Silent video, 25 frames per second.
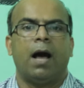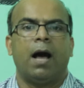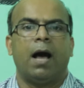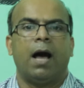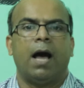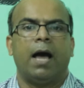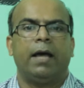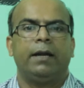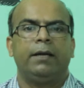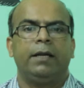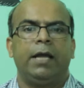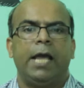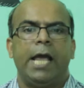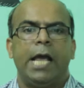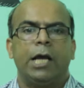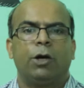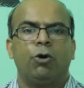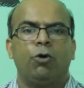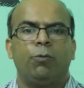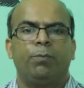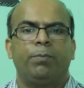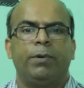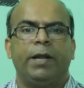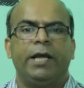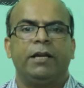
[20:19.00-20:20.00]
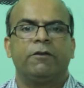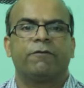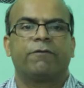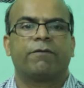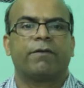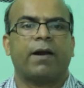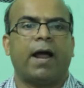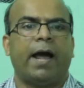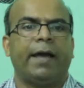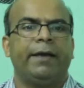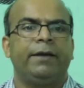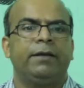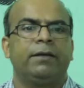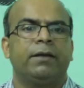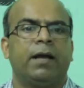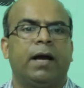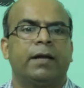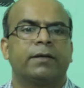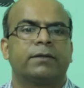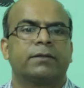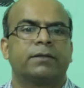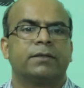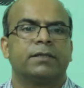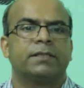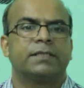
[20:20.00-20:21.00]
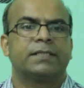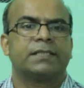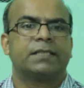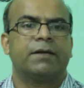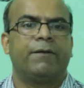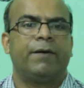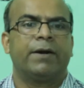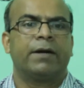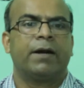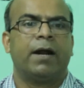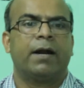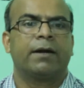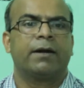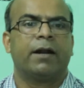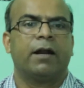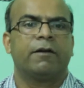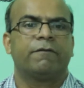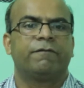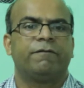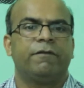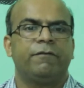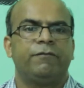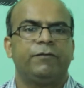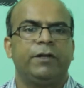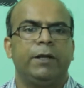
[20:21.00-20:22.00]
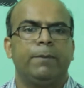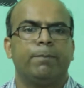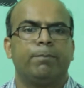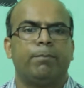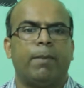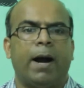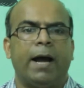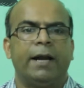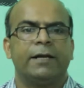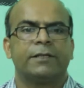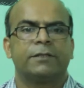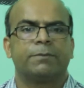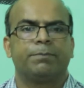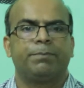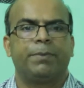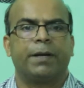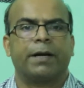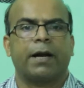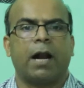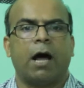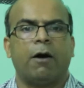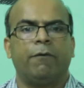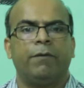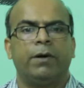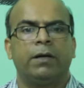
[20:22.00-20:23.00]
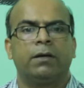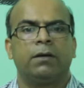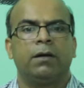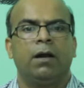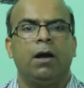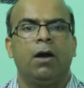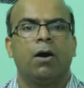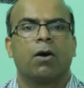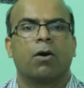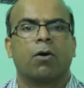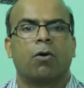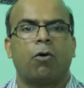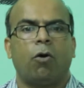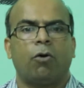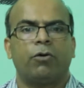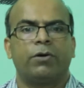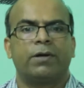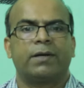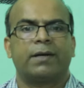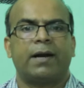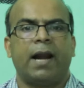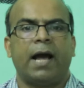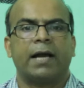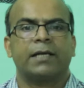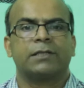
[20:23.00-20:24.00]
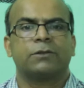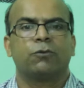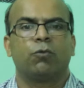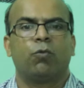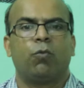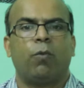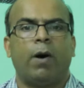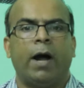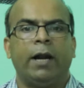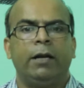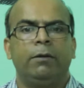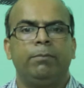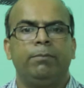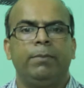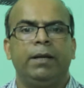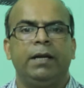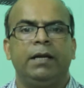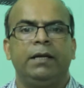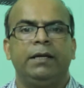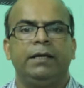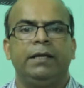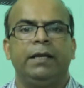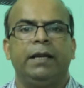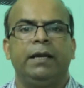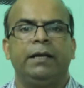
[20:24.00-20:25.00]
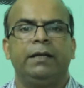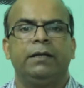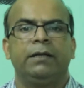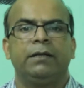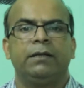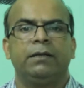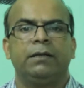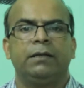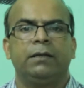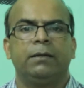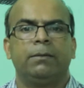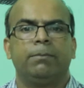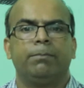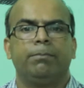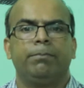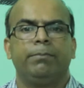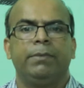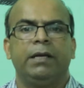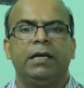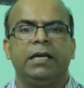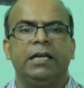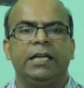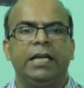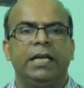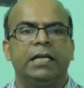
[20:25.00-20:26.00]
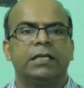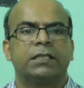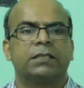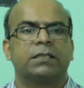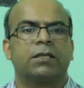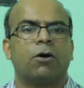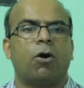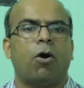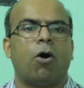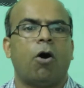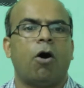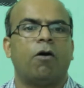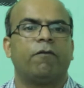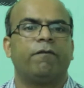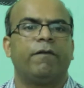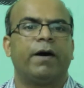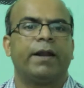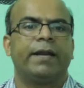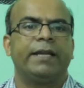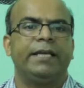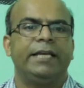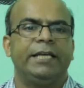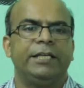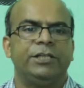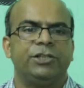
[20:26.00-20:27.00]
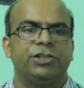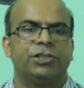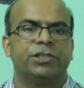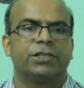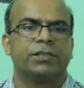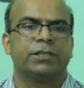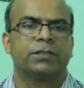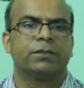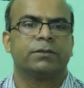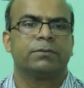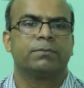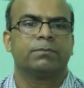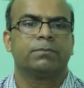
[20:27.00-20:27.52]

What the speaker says: an aeroplane flying at 750 miles per hour contracts 1 millionth of an inch.